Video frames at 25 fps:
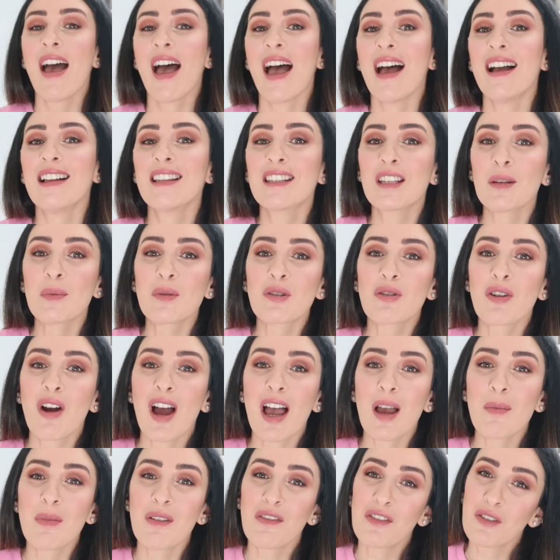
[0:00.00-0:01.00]
and
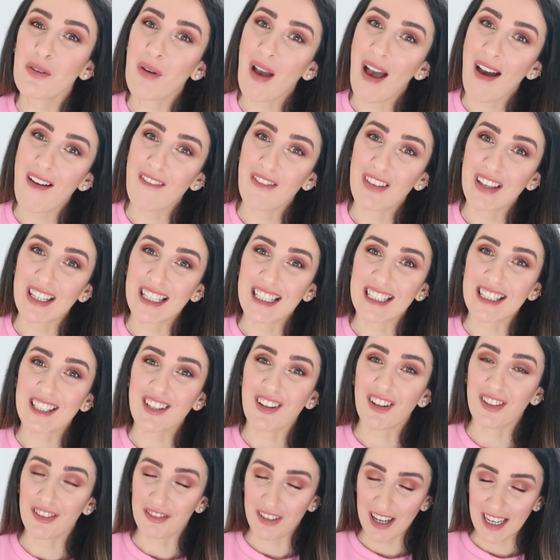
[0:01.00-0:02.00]
subscribe if you haven't
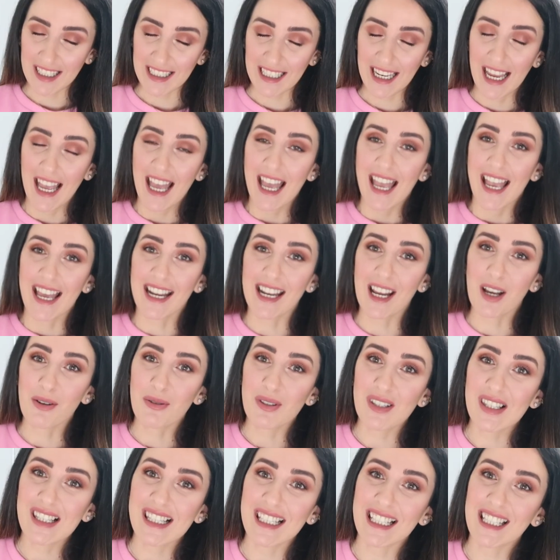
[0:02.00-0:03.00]
already. And I
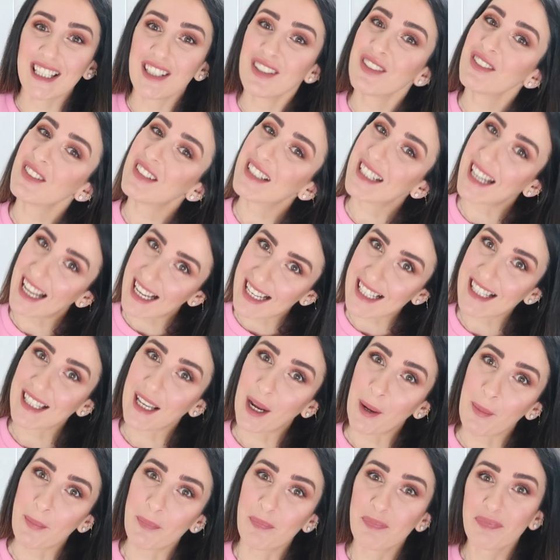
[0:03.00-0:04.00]
will see you next
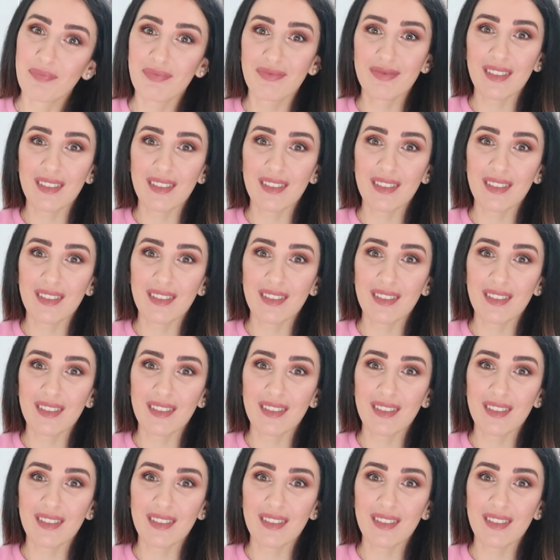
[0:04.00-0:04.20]
time.